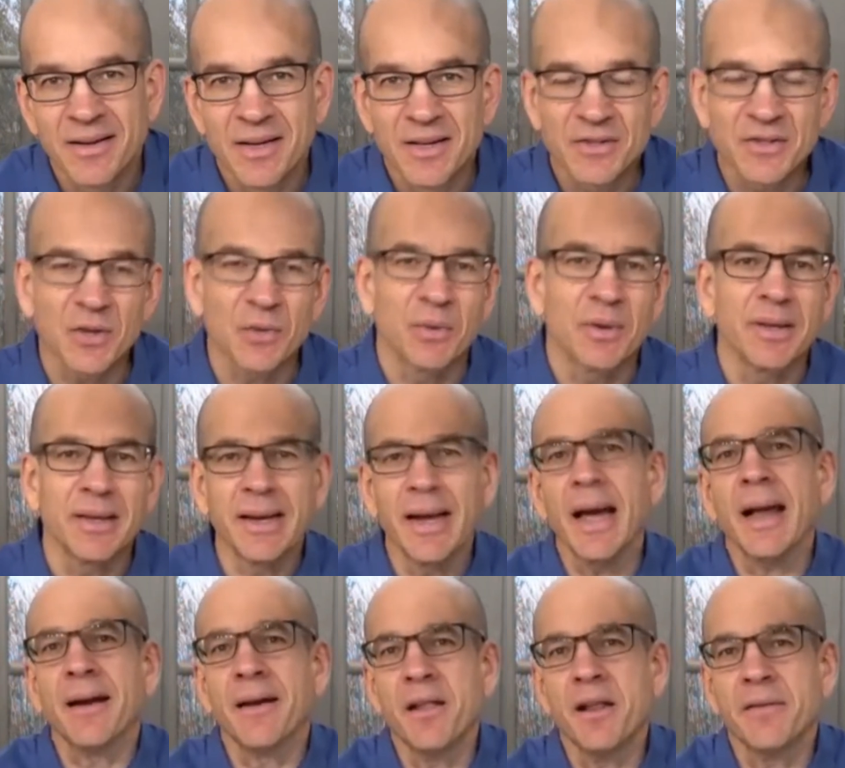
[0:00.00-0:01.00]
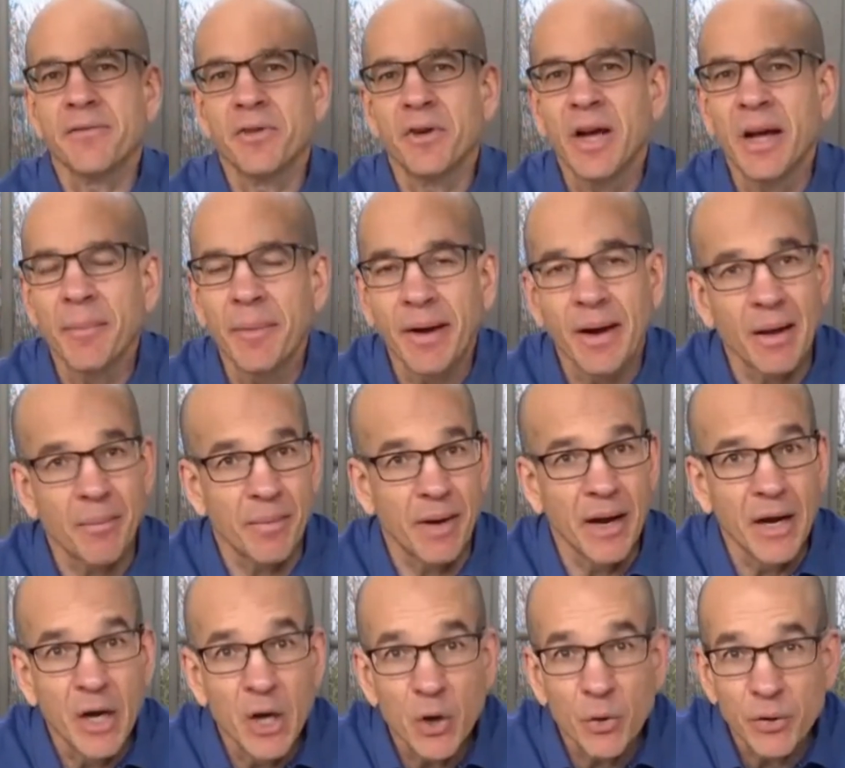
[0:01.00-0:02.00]
So you got an interview coming up.
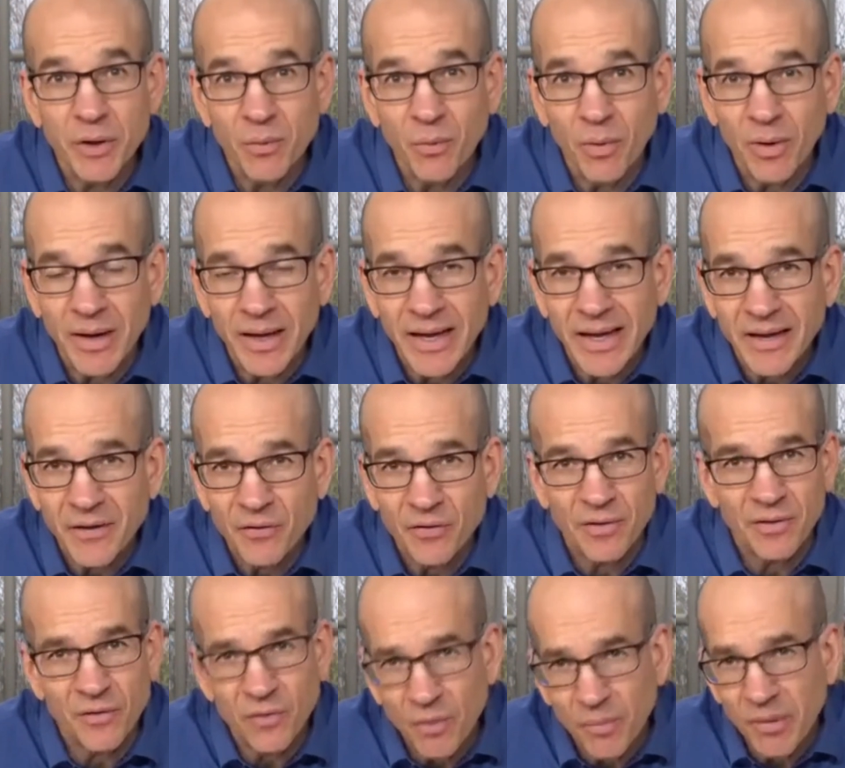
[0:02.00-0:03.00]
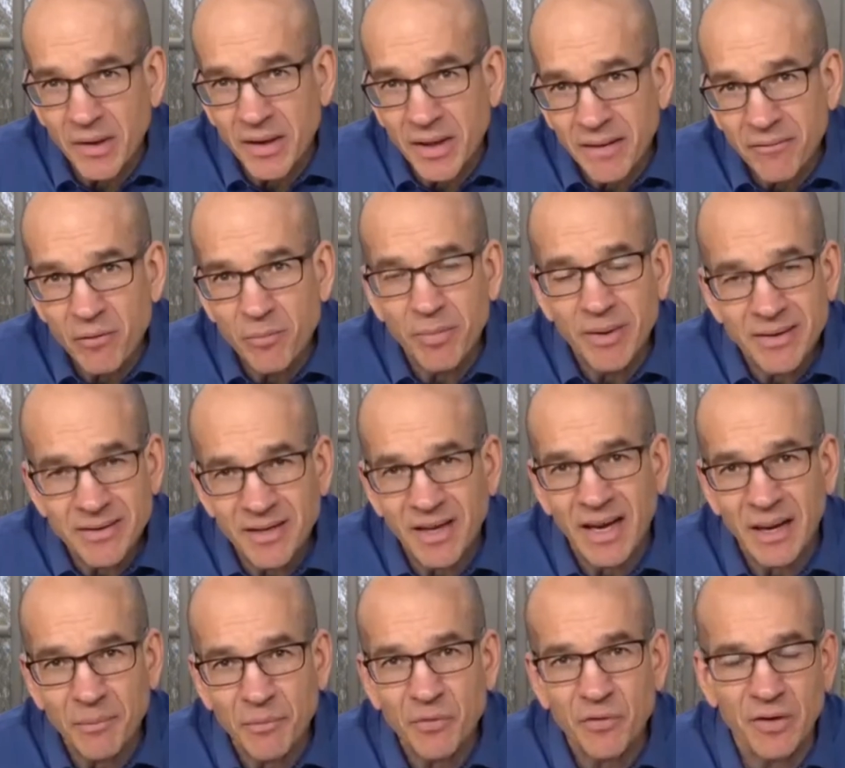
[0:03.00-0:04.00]
I know you want to ace it, so I'm going to give you my
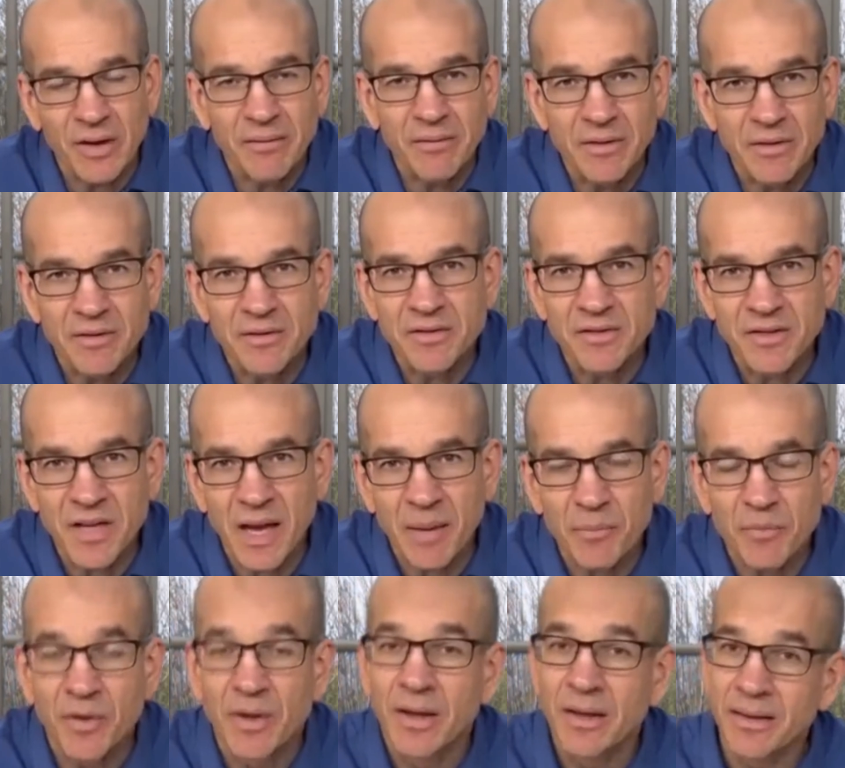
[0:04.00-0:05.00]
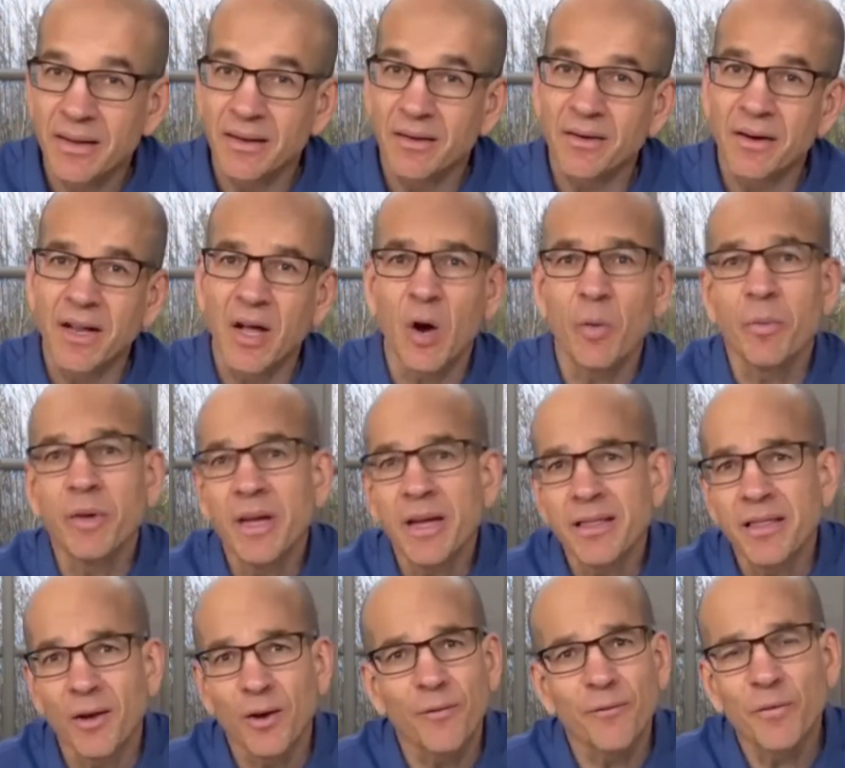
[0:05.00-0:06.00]
top 7 steps that are going to help you
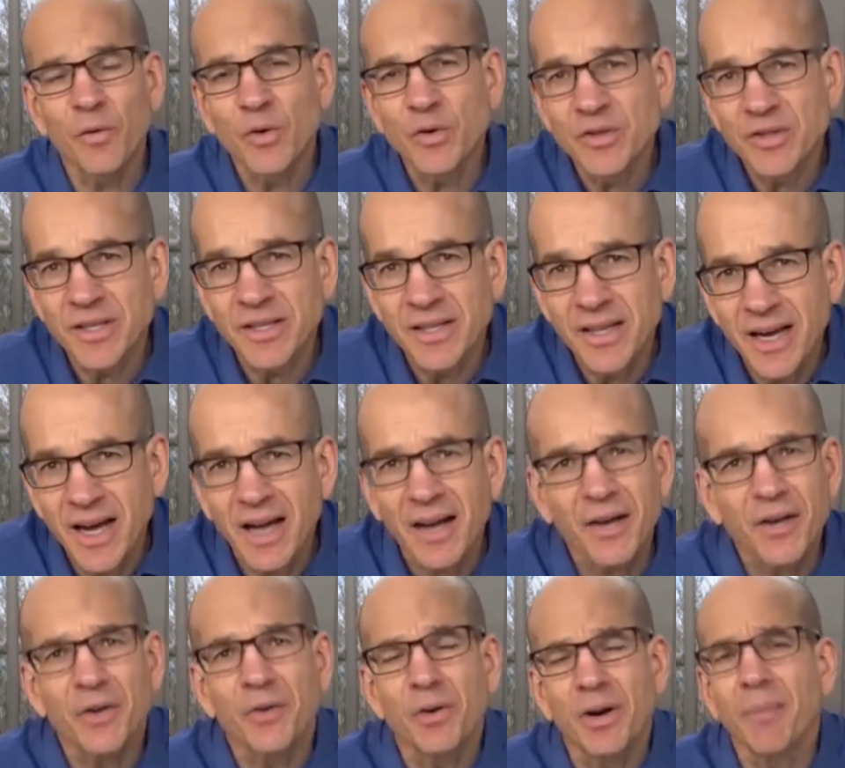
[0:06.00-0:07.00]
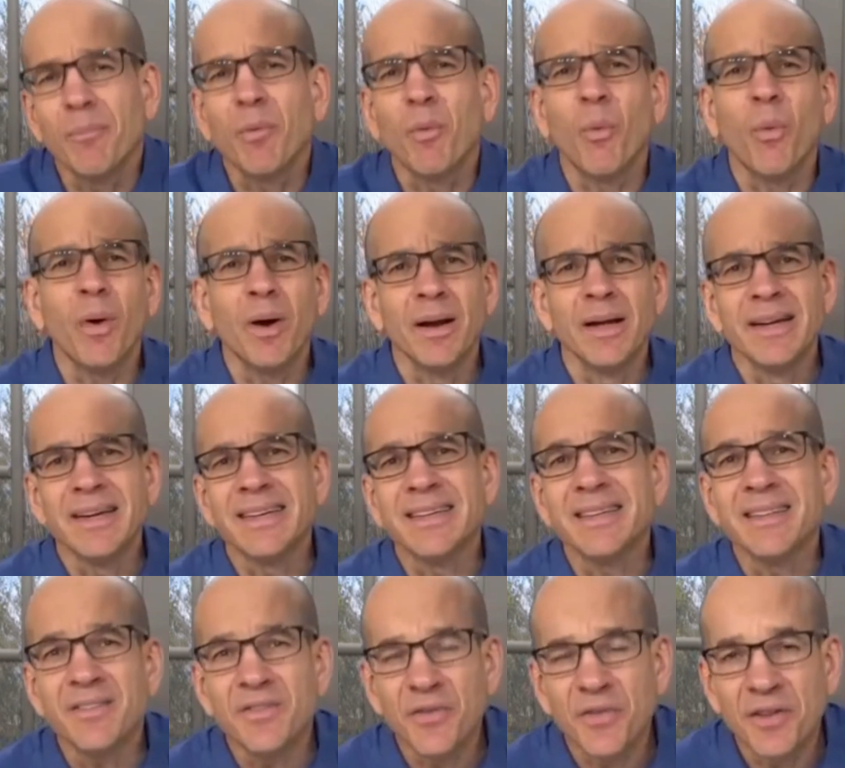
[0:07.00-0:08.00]
get there. First thing you got to do, number 1,
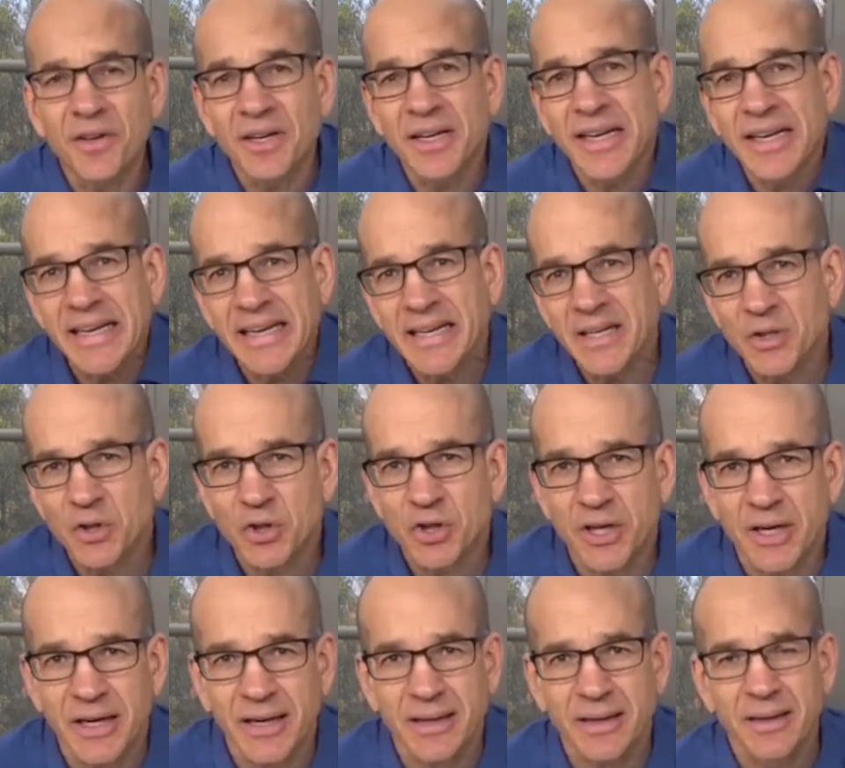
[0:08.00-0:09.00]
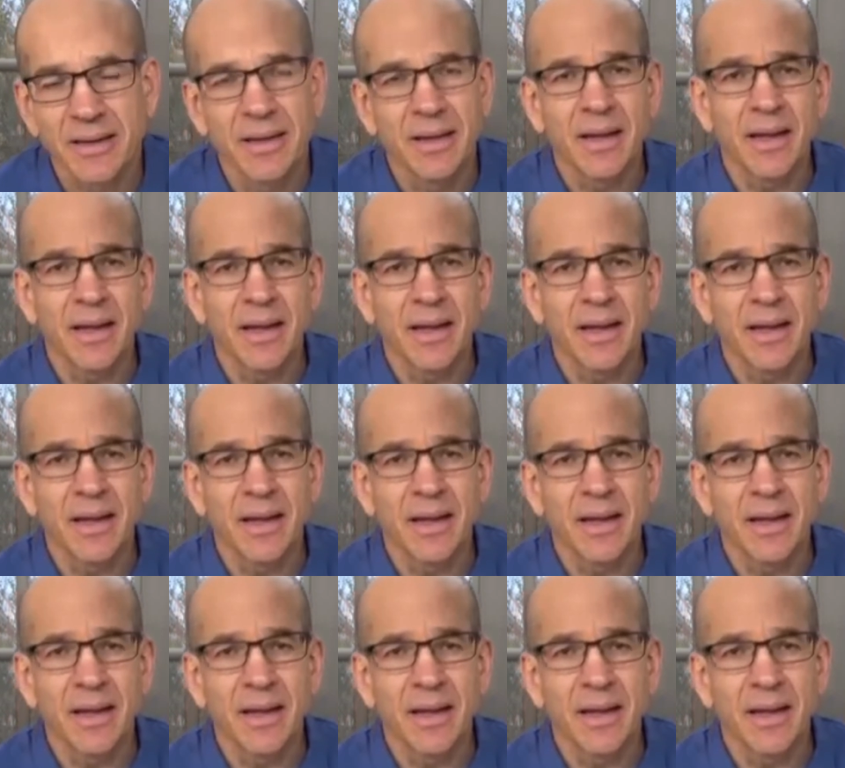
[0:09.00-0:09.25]
is the handshake.